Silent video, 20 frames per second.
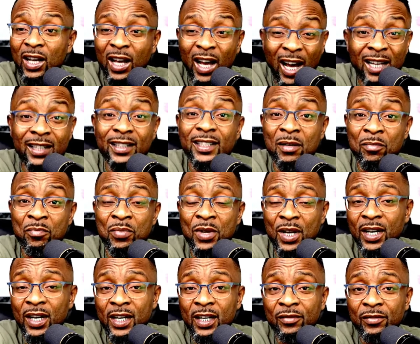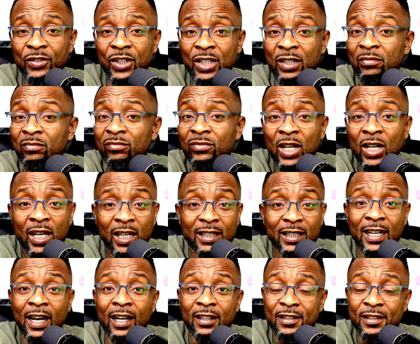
and they believed him that